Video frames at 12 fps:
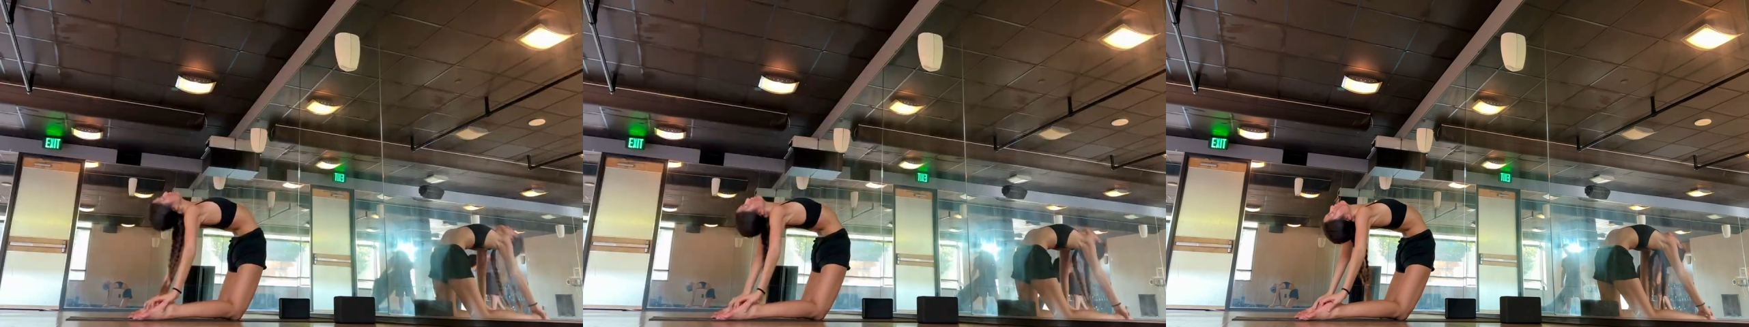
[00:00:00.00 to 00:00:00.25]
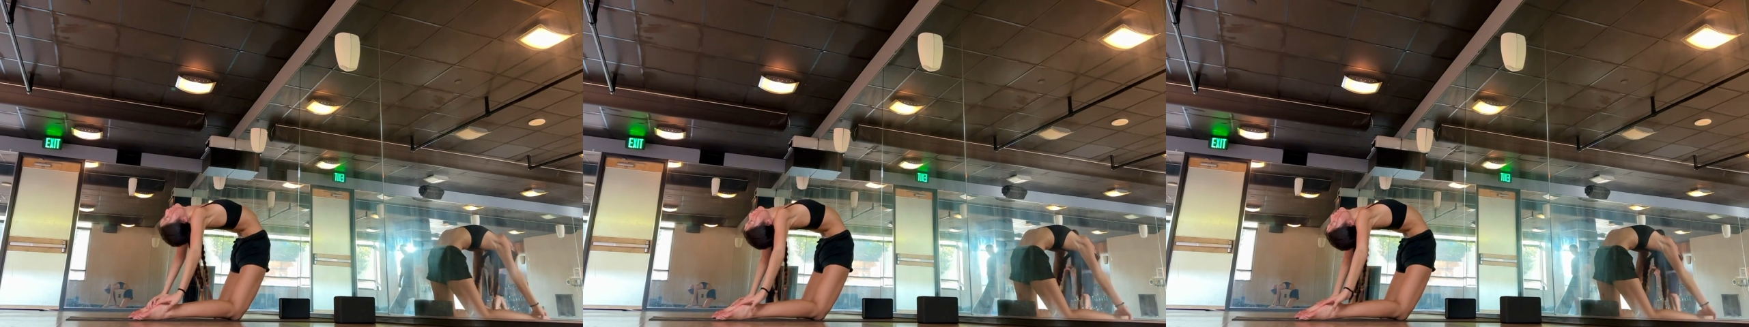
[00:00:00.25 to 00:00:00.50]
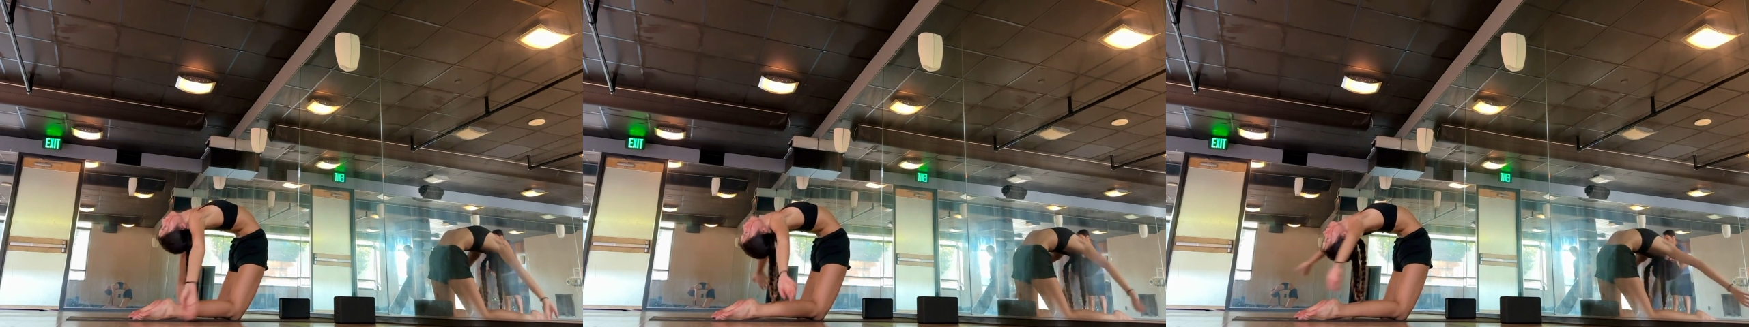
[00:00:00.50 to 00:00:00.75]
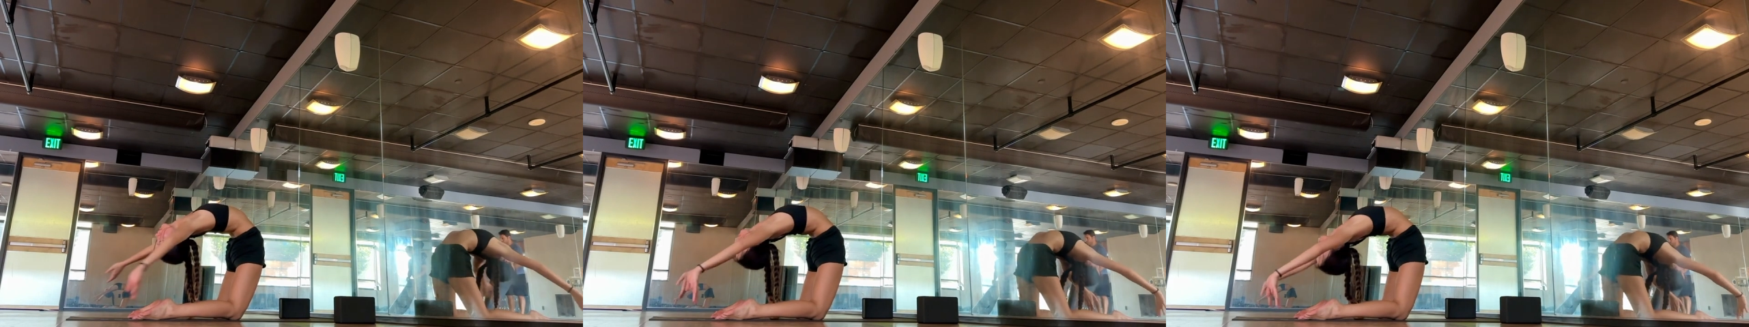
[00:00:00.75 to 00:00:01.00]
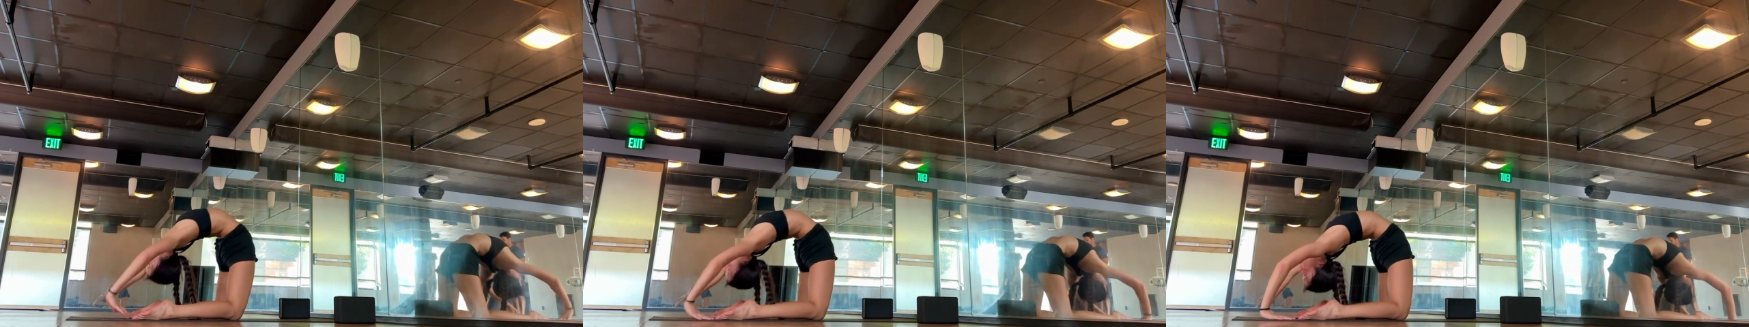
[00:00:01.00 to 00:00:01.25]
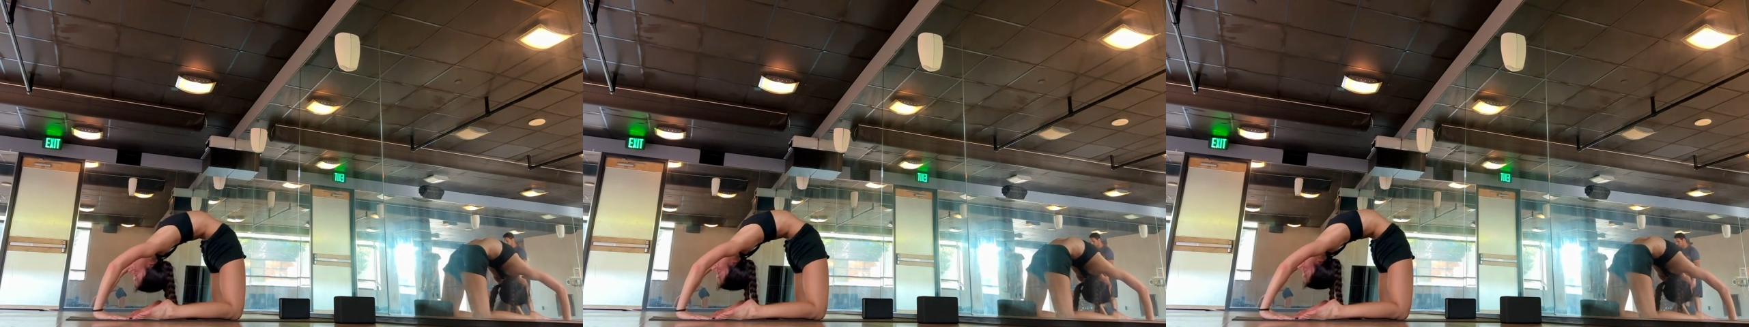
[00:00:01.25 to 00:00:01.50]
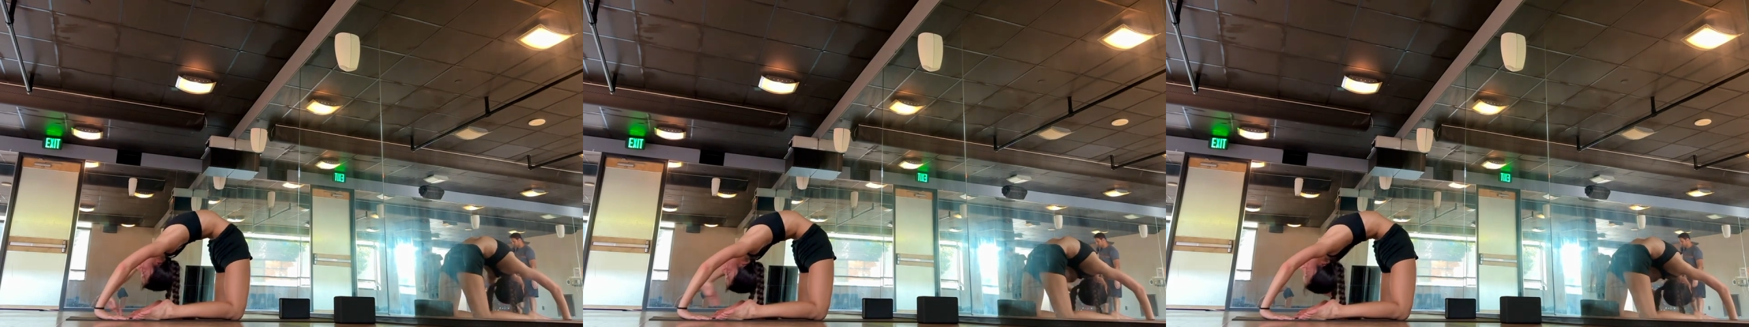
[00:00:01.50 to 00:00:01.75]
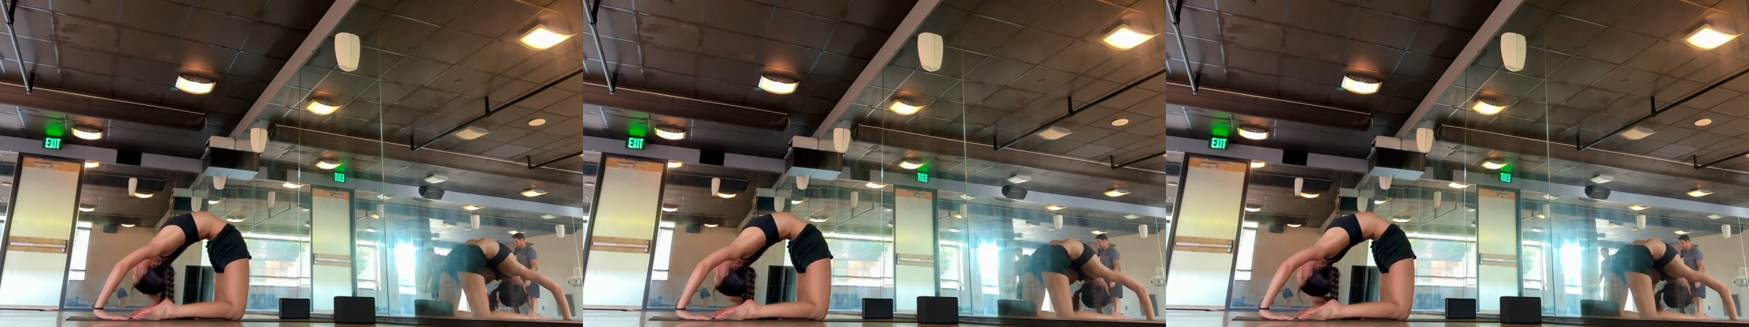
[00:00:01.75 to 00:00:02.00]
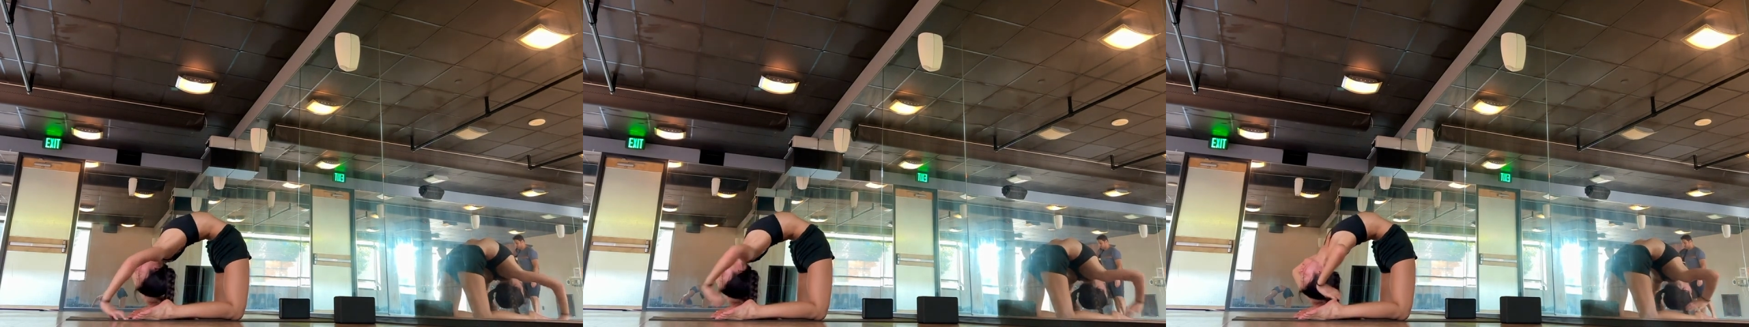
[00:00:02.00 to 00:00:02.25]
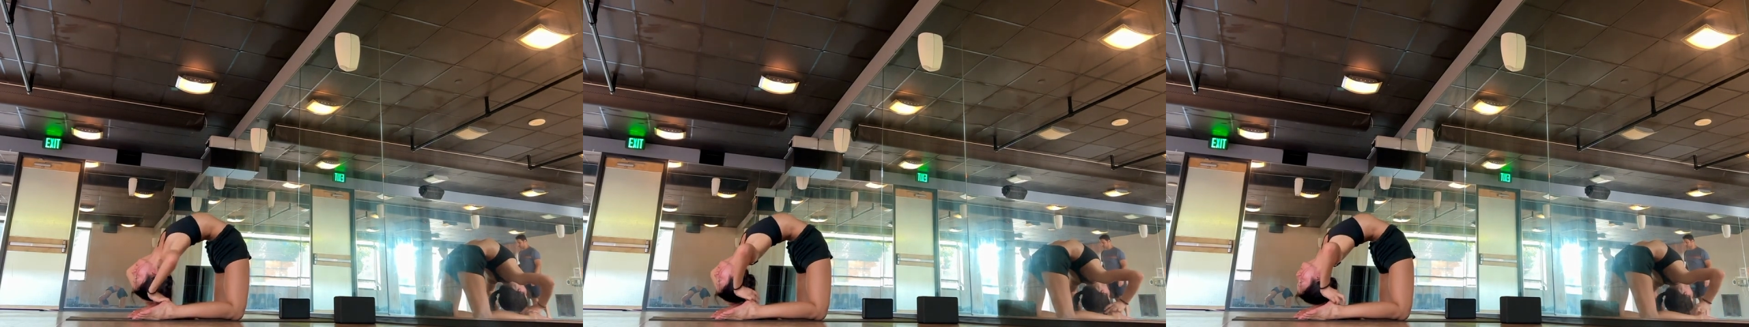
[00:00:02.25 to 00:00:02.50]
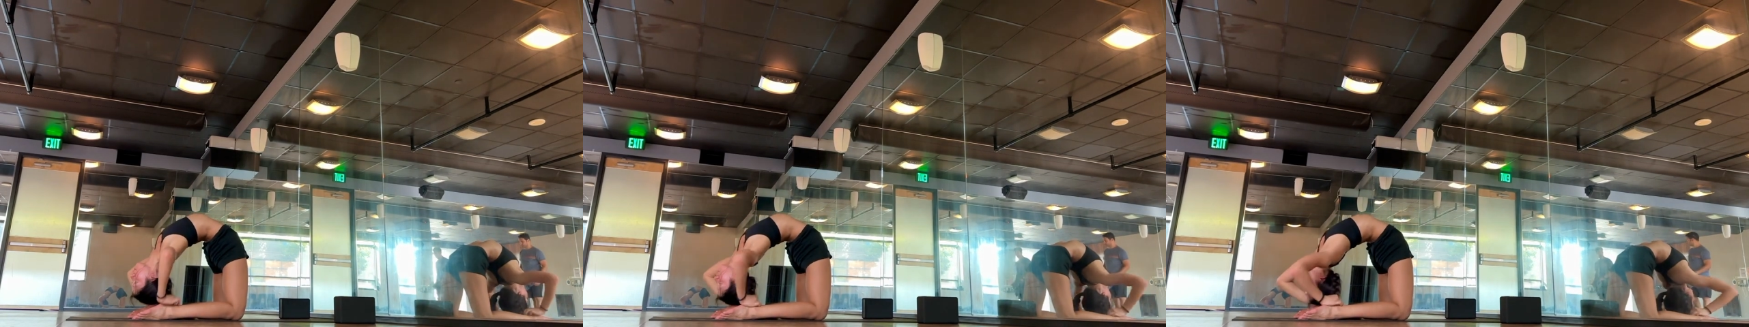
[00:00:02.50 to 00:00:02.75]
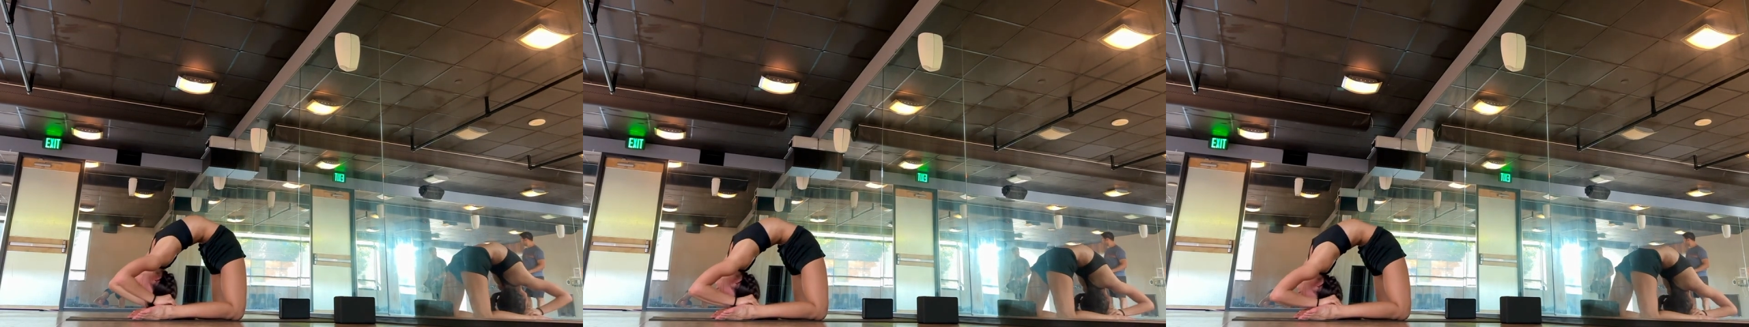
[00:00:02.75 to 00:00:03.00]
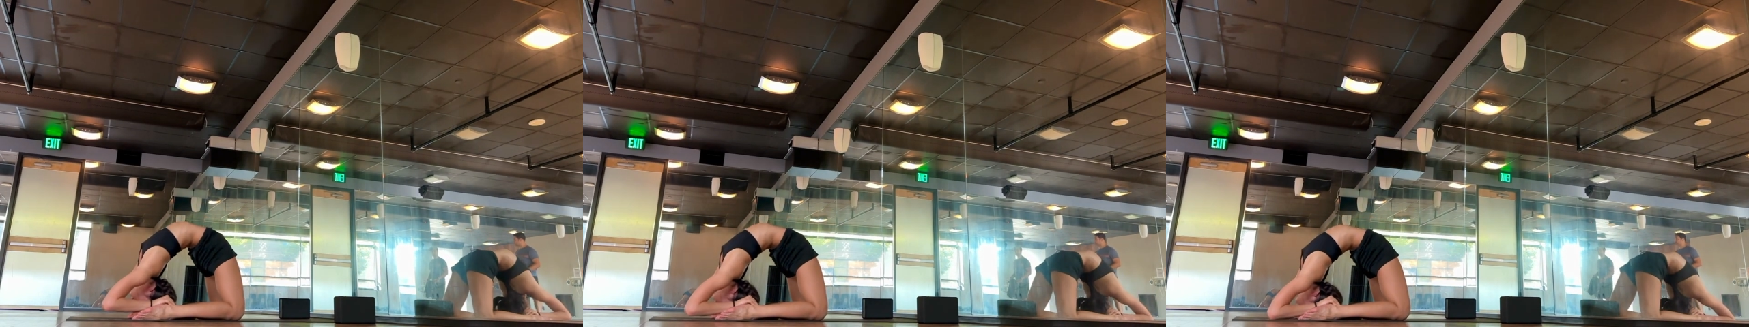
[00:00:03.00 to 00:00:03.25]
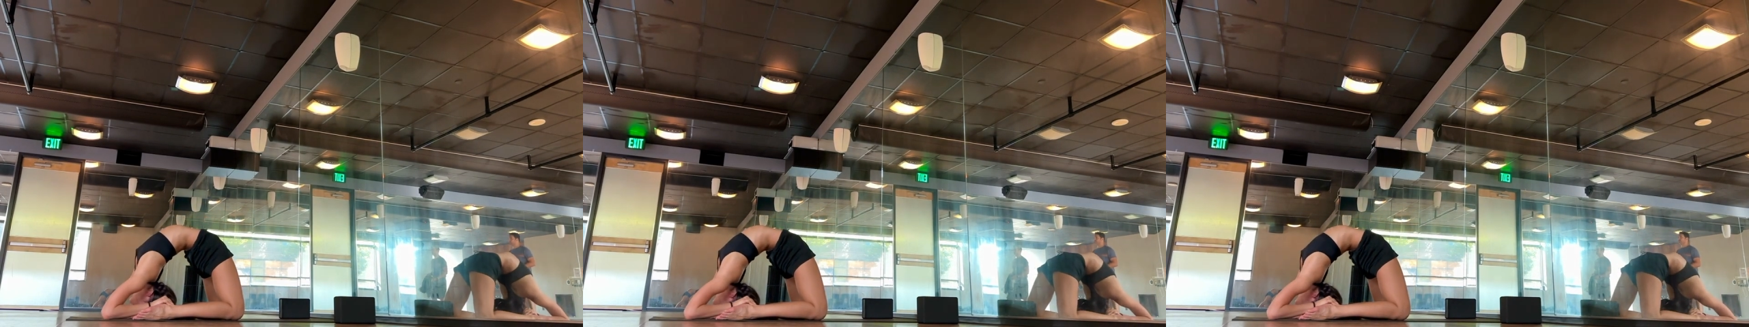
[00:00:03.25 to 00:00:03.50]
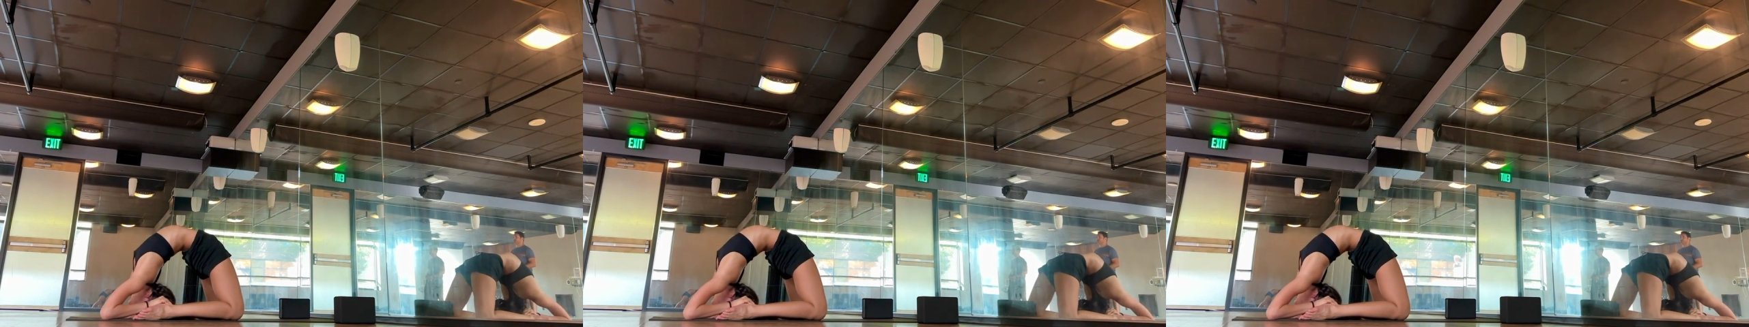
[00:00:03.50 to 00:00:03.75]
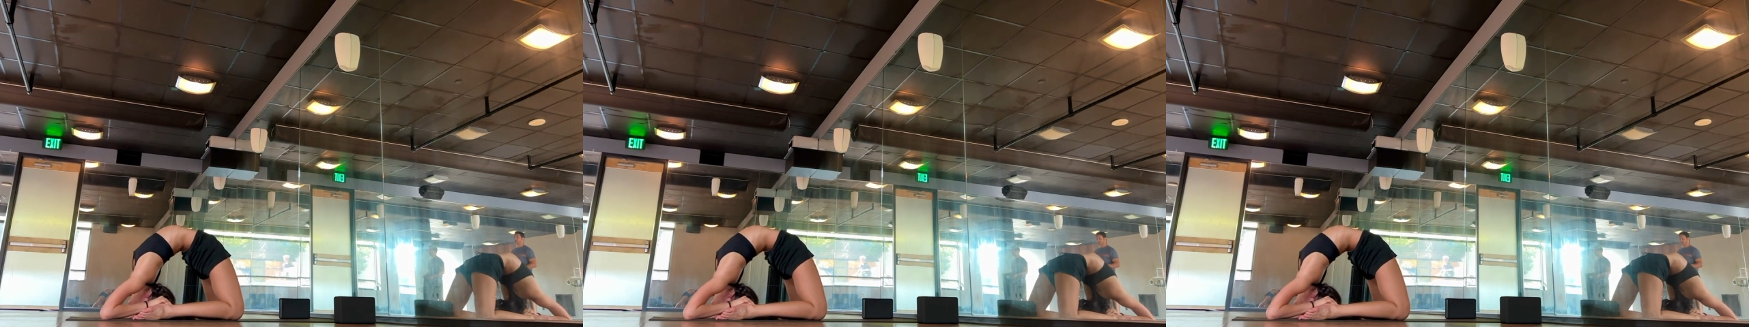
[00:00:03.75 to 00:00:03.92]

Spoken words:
Nobody's mouth can be seen.